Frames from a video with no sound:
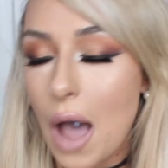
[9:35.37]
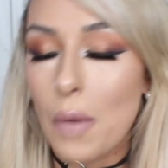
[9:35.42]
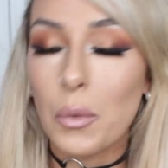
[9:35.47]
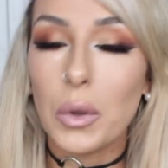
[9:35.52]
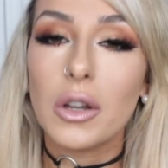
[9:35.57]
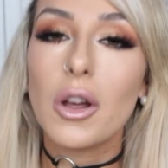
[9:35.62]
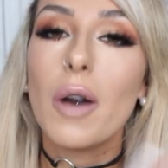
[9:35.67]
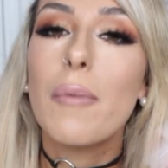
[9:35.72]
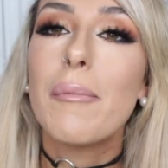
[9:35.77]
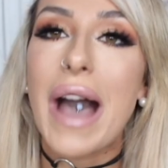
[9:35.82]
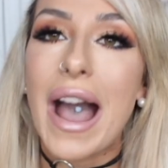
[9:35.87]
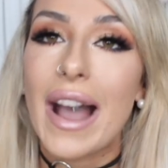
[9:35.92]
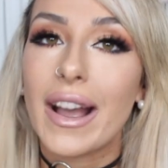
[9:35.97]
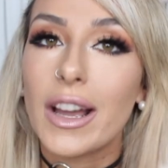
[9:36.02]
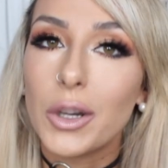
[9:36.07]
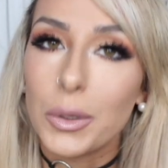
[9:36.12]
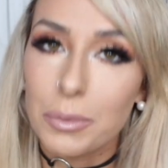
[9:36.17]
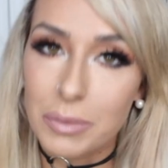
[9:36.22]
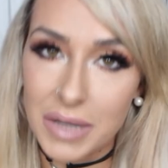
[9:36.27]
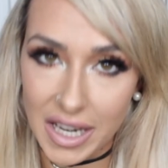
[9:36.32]
I will come back
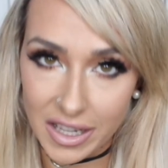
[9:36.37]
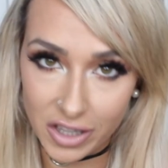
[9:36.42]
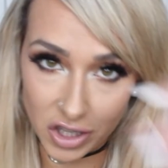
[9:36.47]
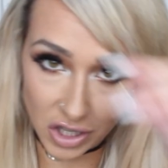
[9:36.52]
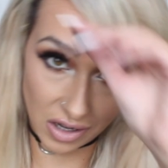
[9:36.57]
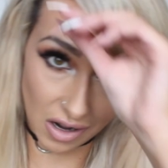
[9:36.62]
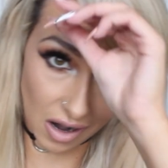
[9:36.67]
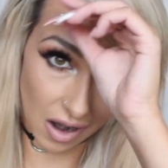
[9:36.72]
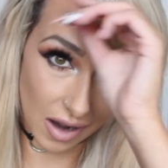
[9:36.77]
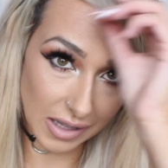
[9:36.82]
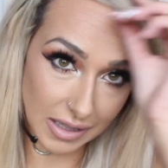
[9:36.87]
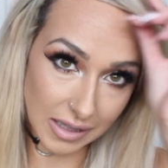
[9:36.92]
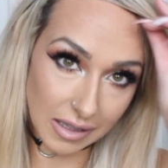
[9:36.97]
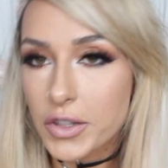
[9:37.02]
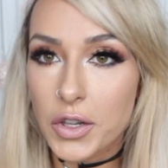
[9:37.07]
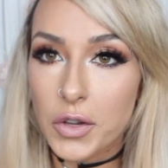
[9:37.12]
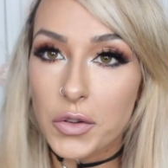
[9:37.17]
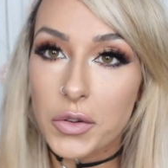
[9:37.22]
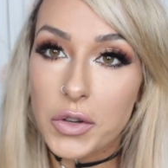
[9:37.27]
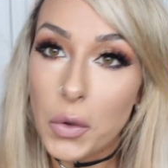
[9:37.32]
and update you guys.
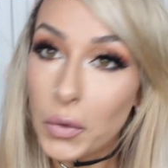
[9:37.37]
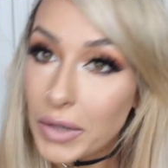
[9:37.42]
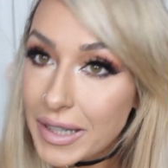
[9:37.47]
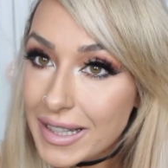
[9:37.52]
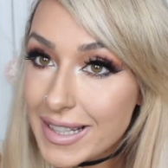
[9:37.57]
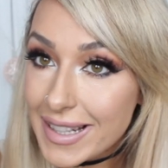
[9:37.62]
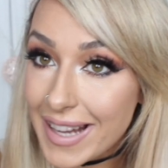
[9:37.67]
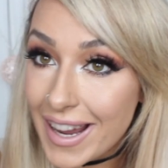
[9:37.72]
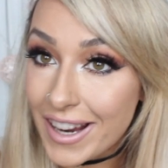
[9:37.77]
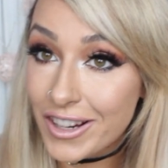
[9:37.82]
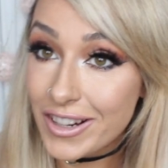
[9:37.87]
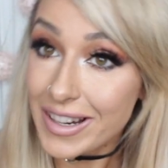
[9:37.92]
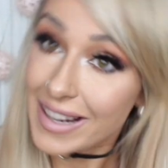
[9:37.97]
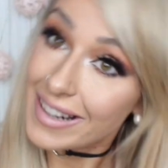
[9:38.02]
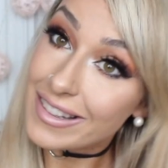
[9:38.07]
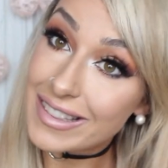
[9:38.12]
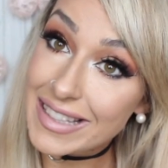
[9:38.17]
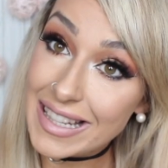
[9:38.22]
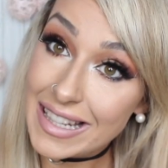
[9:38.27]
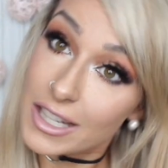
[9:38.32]
So no need to get your
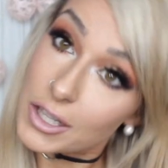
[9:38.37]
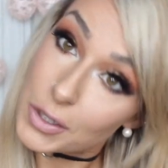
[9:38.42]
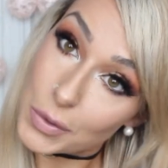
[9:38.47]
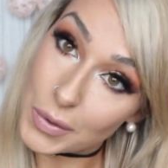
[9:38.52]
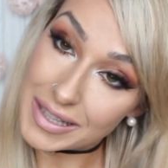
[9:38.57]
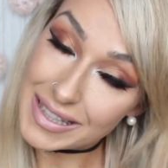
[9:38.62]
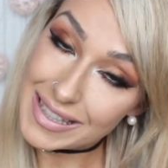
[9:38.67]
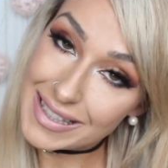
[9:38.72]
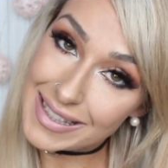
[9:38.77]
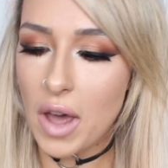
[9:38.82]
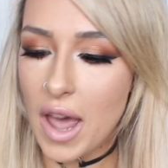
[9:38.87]
knickers in a twist.